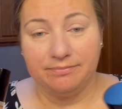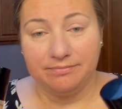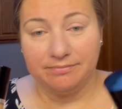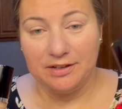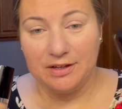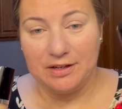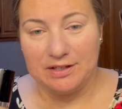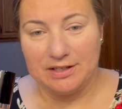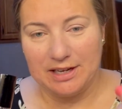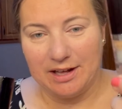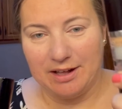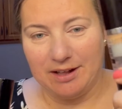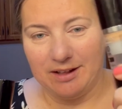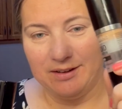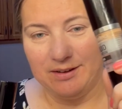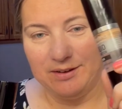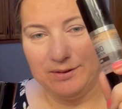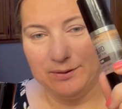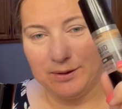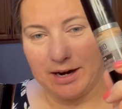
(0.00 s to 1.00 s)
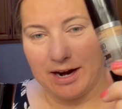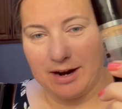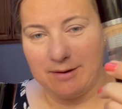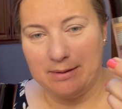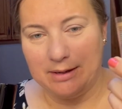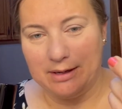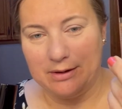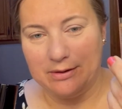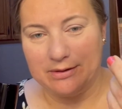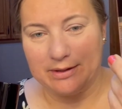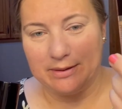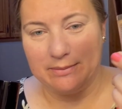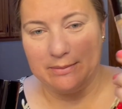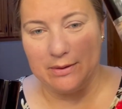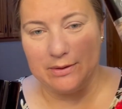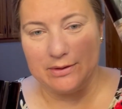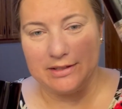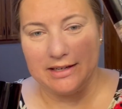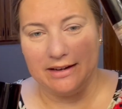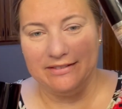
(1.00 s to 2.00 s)
You can tell what I've been using
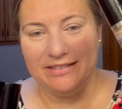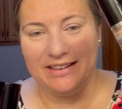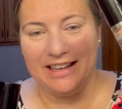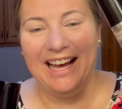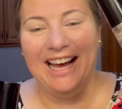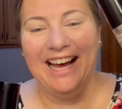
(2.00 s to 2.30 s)
most of.